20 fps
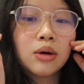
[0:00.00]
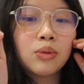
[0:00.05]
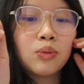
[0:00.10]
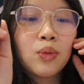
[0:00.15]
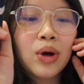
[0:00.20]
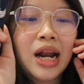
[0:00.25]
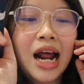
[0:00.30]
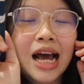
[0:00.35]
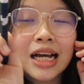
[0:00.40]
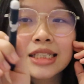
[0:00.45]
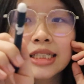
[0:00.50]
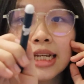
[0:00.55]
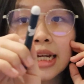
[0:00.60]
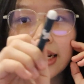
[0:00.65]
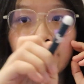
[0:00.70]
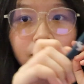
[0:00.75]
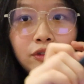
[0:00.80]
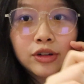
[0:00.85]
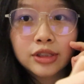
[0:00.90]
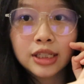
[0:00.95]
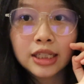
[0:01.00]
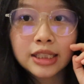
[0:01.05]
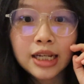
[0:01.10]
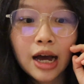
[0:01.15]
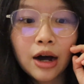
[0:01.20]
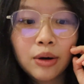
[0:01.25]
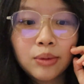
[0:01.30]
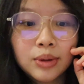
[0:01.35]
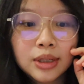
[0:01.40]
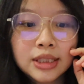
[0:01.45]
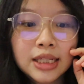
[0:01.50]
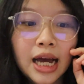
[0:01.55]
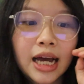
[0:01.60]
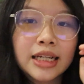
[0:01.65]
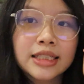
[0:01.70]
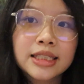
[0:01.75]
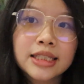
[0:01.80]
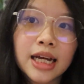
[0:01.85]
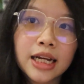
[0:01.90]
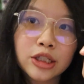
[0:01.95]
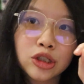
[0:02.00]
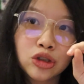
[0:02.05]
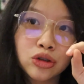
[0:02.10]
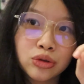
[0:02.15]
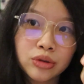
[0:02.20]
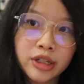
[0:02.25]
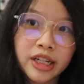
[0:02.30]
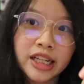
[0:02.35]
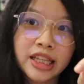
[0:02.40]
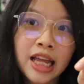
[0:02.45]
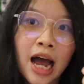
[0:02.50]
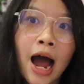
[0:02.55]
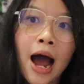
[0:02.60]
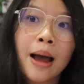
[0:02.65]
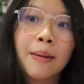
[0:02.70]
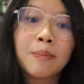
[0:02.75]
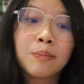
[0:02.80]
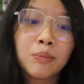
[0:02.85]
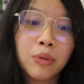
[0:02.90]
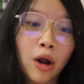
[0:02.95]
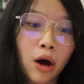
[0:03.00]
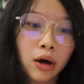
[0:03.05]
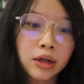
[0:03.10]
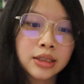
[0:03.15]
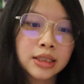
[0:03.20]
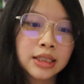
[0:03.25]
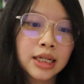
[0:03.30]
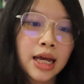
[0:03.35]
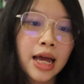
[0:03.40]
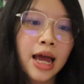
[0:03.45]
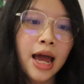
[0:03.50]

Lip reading: When I study for 6 hours, I set 3 time blocks,